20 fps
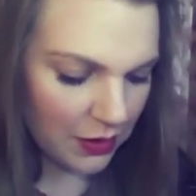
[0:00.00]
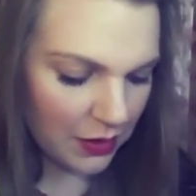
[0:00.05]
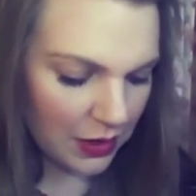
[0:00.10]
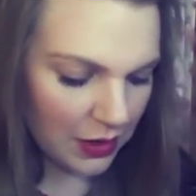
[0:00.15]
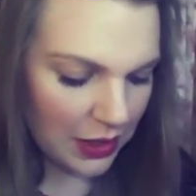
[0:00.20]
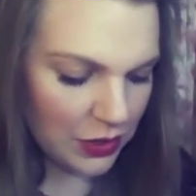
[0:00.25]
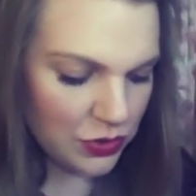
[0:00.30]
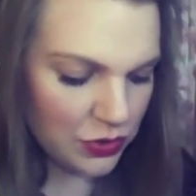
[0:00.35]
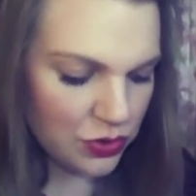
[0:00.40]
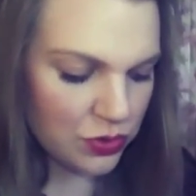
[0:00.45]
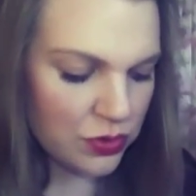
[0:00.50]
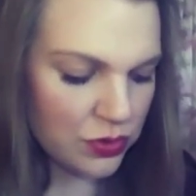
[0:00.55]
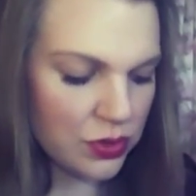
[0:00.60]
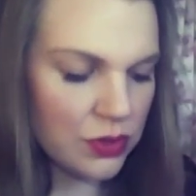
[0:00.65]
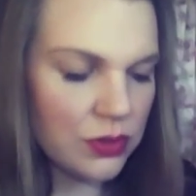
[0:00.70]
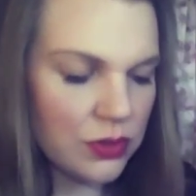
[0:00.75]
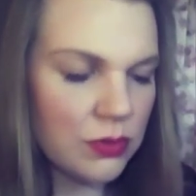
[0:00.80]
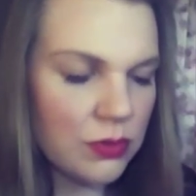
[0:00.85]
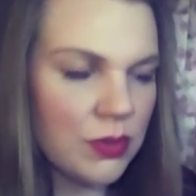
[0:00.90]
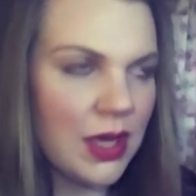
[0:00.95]
In
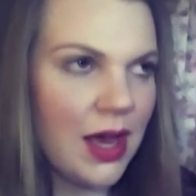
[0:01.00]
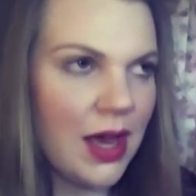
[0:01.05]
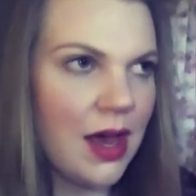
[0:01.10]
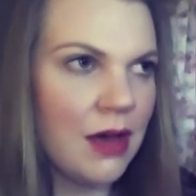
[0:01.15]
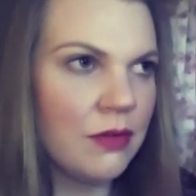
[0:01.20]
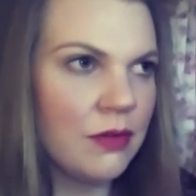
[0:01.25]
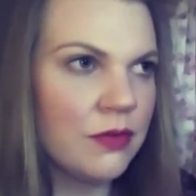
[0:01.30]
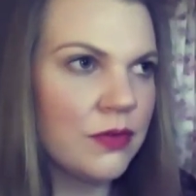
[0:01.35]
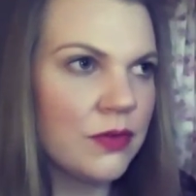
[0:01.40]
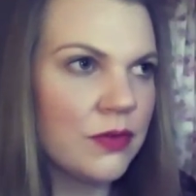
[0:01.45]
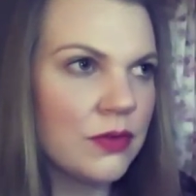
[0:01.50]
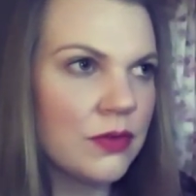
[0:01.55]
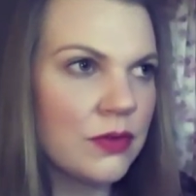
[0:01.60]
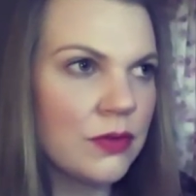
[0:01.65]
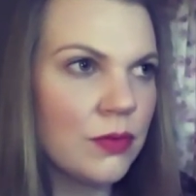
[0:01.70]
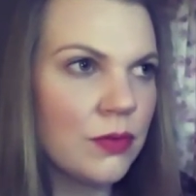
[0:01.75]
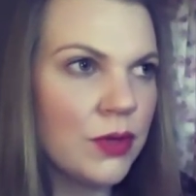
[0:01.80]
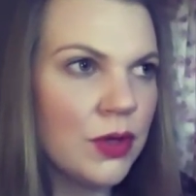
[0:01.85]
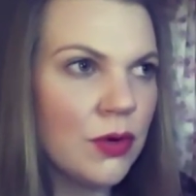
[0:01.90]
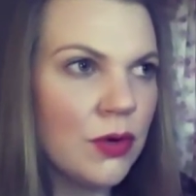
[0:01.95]
truth, we have
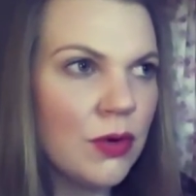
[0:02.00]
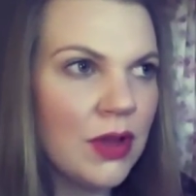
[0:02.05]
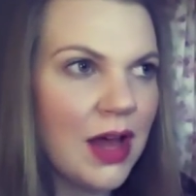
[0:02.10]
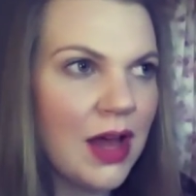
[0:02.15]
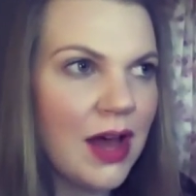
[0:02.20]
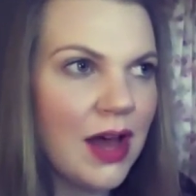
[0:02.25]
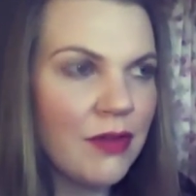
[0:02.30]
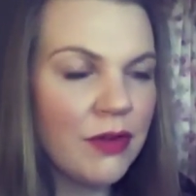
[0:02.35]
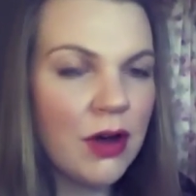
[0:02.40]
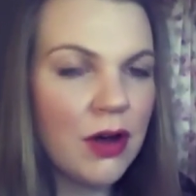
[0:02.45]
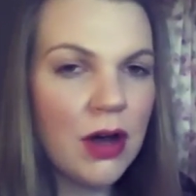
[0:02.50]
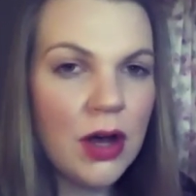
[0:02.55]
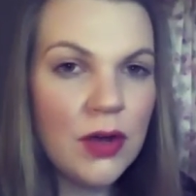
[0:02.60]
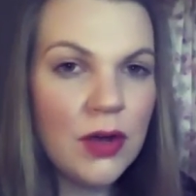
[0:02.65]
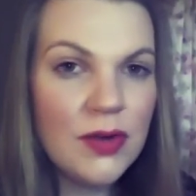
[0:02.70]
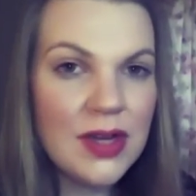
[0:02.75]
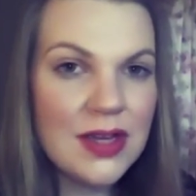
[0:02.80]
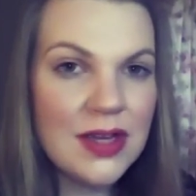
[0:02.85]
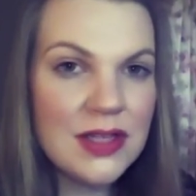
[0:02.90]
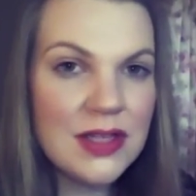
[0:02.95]
we all have our
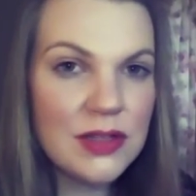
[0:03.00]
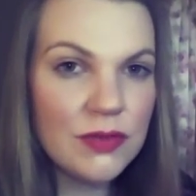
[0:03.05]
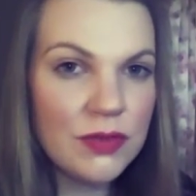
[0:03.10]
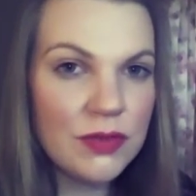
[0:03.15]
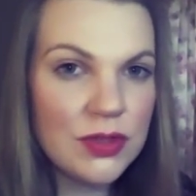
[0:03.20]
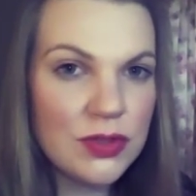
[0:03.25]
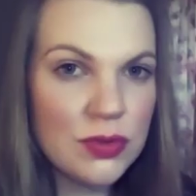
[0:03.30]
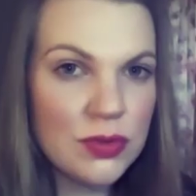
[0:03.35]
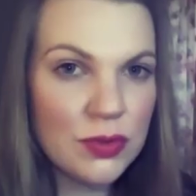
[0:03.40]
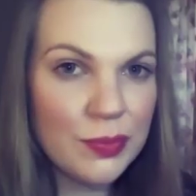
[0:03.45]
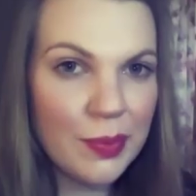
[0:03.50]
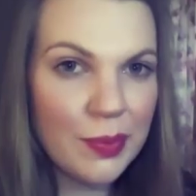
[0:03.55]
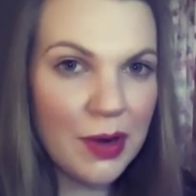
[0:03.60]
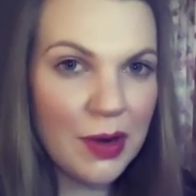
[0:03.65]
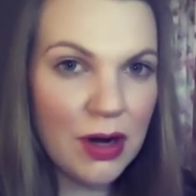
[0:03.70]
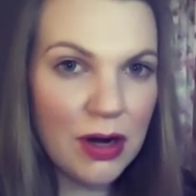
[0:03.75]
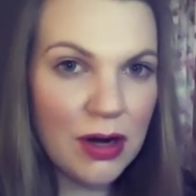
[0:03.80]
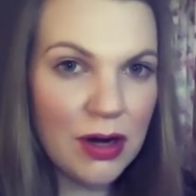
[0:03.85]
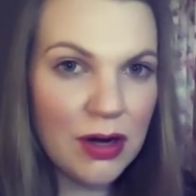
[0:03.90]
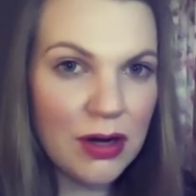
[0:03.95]
own individual
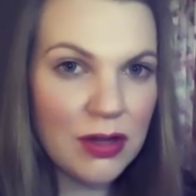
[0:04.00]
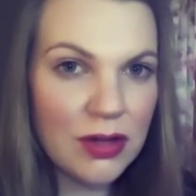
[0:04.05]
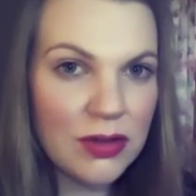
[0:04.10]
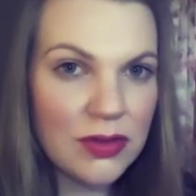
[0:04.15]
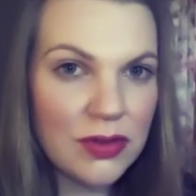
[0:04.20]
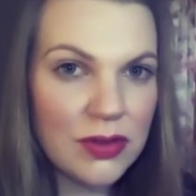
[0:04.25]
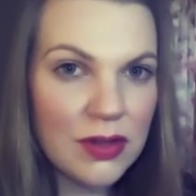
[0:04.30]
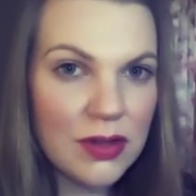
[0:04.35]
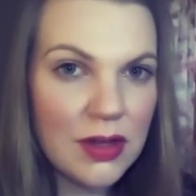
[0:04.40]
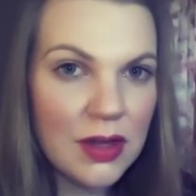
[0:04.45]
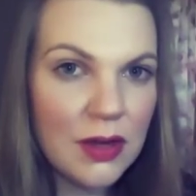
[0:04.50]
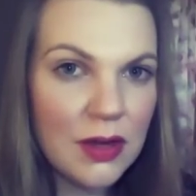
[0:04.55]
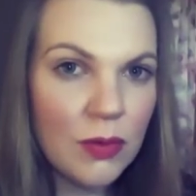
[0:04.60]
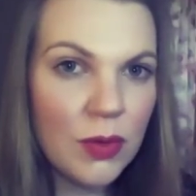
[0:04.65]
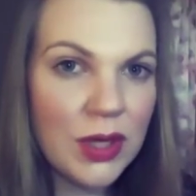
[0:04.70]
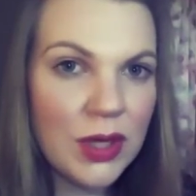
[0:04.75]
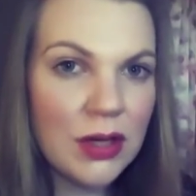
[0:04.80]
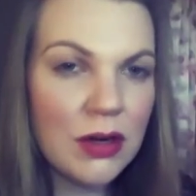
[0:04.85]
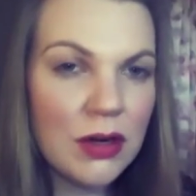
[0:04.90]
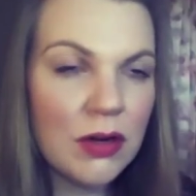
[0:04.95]
path.
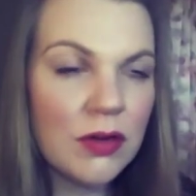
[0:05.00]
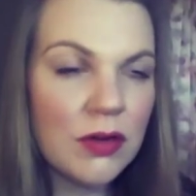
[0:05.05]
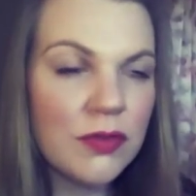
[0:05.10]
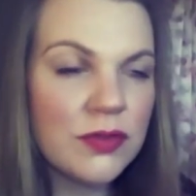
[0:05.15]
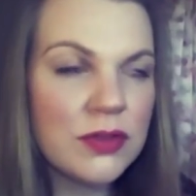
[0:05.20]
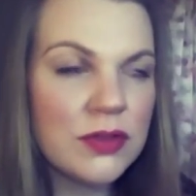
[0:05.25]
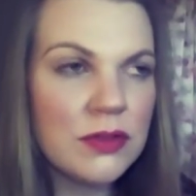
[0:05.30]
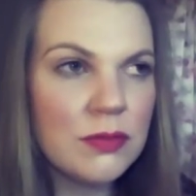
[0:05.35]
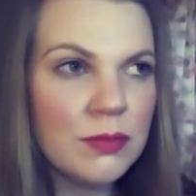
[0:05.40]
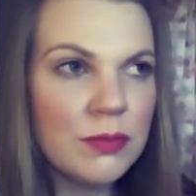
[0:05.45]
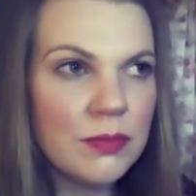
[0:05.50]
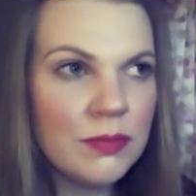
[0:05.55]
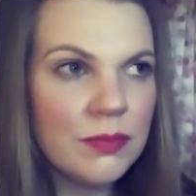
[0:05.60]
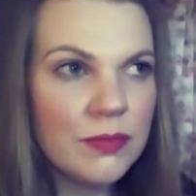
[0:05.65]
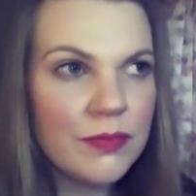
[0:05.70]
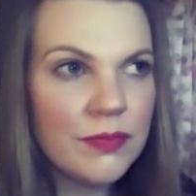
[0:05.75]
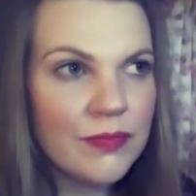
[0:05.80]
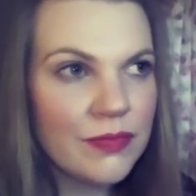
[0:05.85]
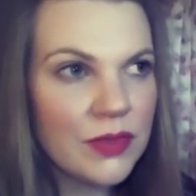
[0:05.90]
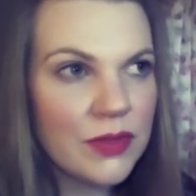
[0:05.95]
We can often
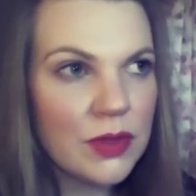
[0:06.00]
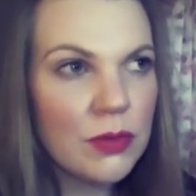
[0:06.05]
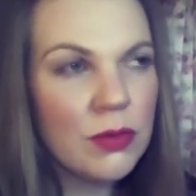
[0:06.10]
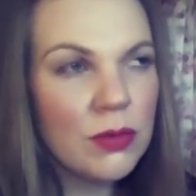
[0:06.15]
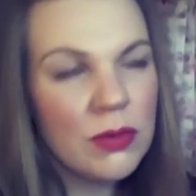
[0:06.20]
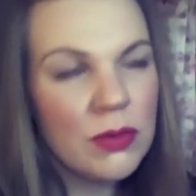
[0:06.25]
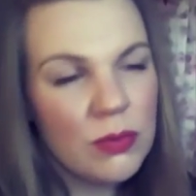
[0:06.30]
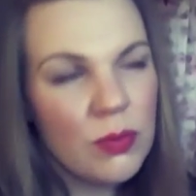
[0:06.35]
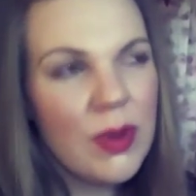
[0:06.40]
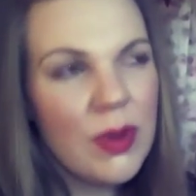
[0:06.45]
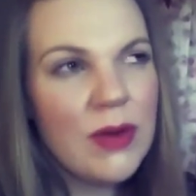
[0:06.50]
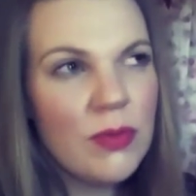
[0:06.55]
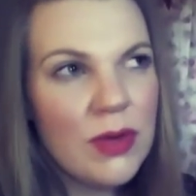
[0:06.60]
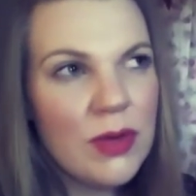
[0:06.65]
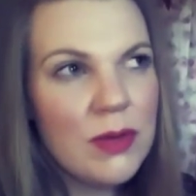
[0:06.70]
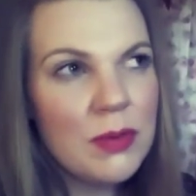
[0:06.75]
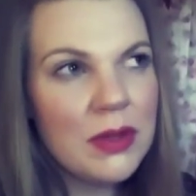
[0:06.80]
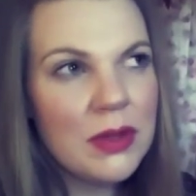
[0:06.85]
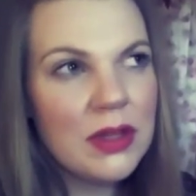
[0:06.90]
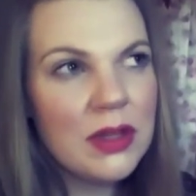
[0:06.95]
when we
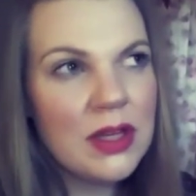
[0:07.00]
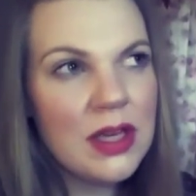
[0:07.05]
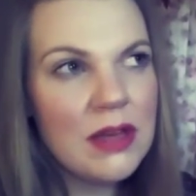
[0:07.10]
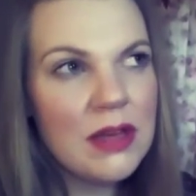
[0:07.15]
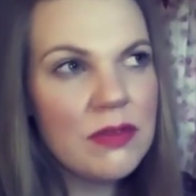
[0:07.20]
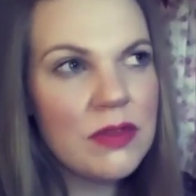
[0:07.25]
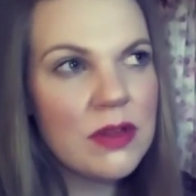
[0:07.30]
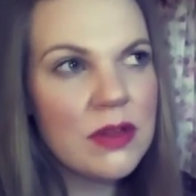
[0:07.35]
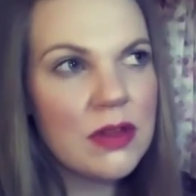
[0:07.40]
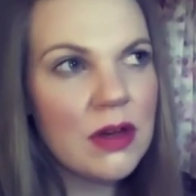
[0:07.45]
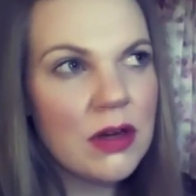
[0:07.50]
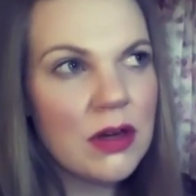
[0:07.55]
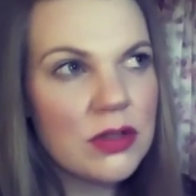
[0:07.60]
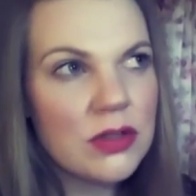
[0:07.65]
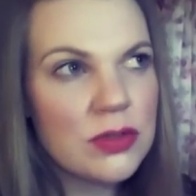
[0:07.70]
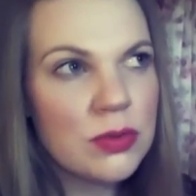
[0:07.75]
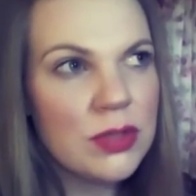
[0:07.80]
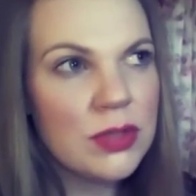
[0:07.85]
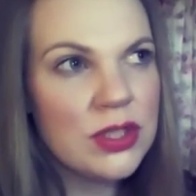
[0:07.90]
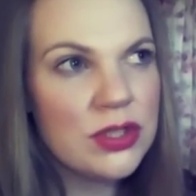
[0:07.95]
believe that our
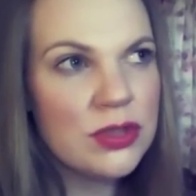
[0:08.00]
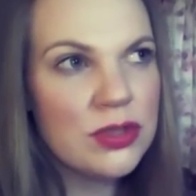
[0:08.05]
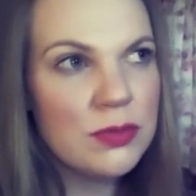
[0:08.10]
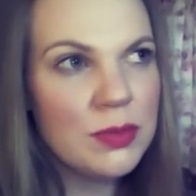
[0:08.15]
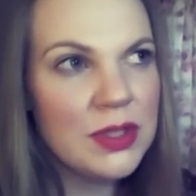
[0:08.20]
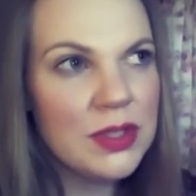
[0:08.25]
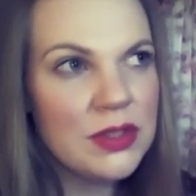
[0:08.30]
twin should be